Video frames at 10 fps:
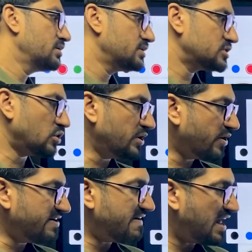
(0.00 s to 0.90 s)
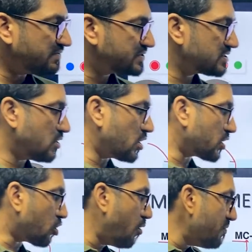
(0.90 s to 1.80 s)
solenoid valves or a
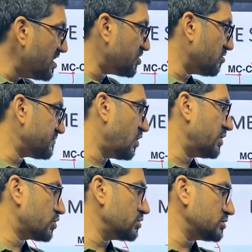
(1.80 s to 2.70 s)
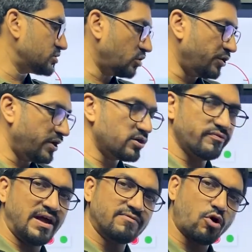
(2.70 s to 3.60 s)
combination of sol solenoid
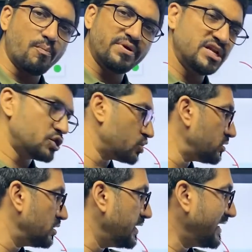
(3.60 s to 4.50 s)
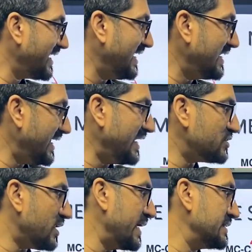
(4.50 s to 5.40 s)
valve combination in each
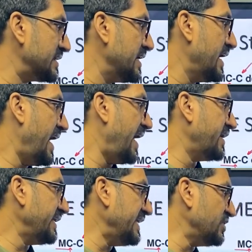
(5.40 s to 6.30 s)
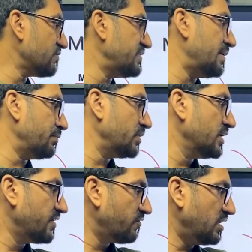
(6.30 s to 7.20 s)
lines and each of them
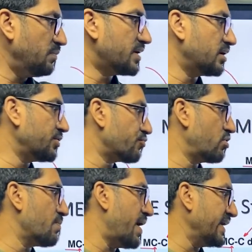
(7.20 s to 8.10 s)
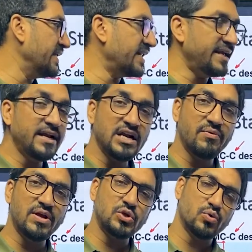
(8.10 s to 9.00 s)
will be controlled by their
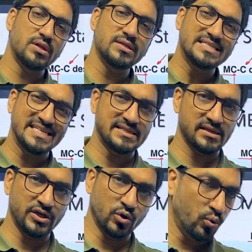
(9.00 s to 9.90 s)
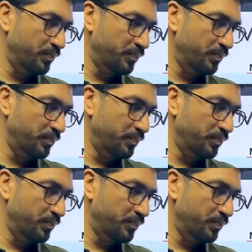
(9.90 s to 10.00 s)
individual CCU.